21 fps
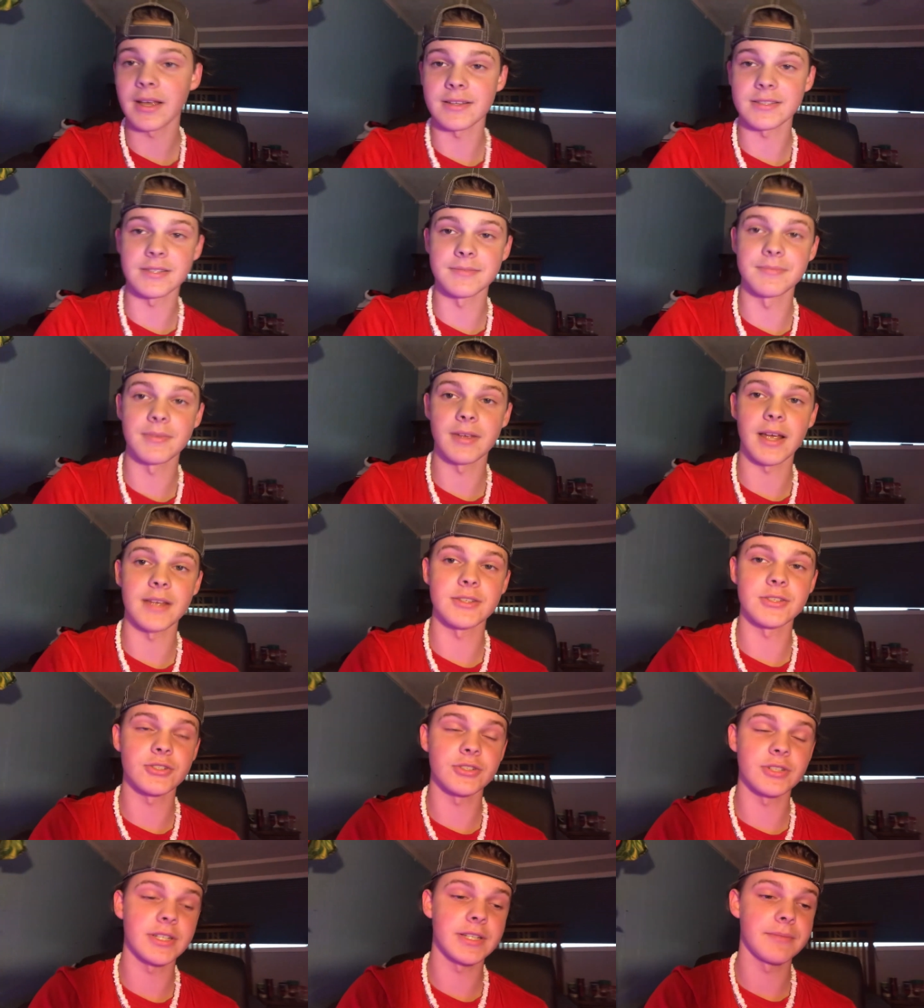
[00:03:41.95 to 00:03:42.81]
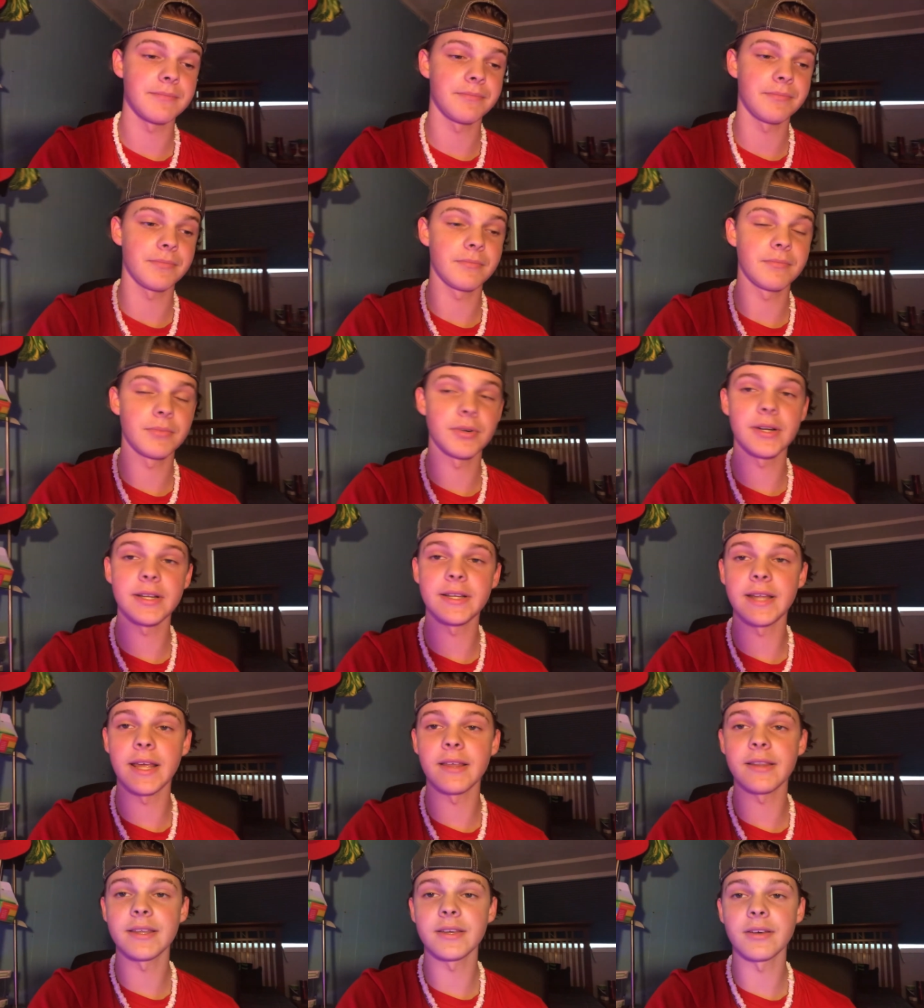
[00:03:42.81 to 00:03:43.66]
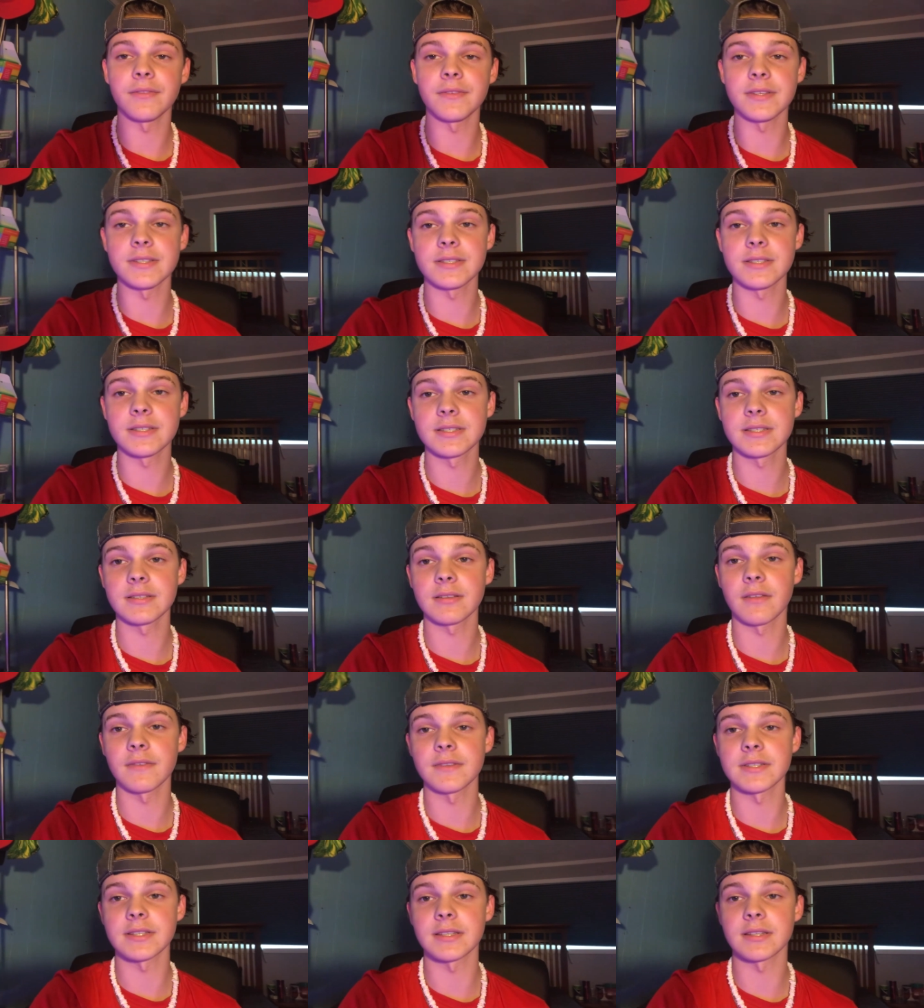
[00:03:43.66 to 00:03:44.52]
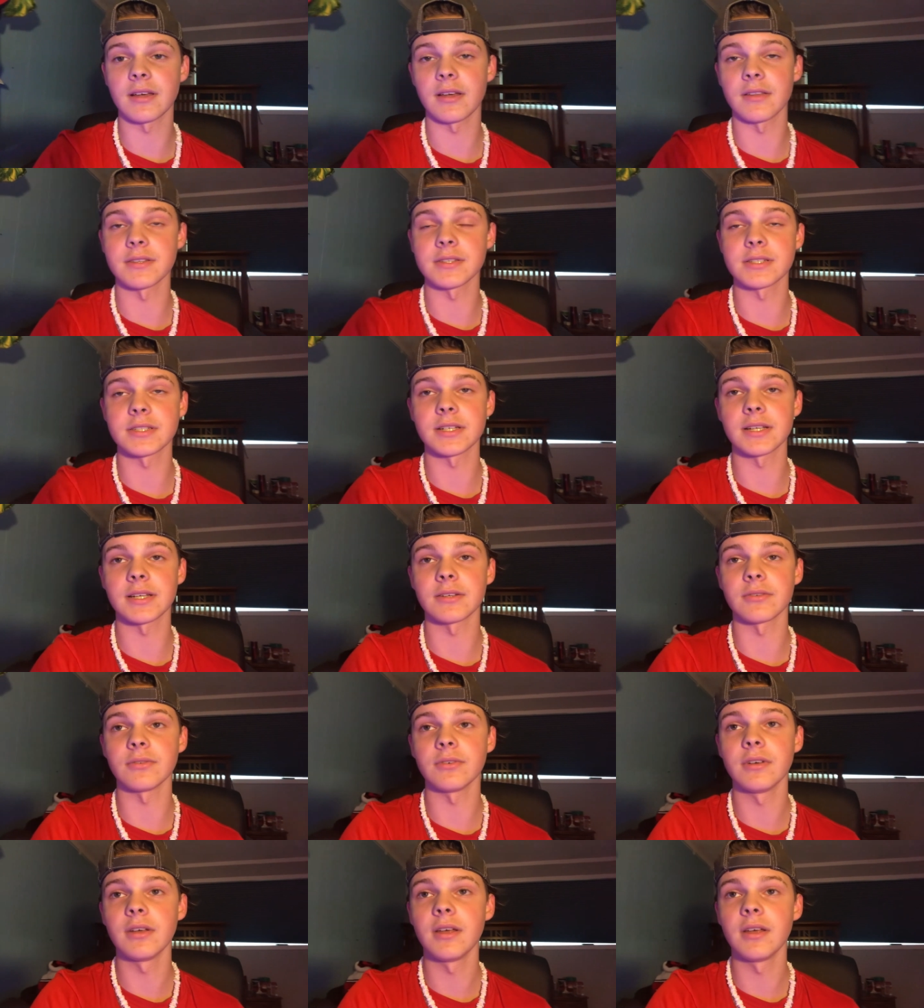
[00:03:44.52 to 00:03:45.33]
I, I stream pretty daily on this on this on this channel.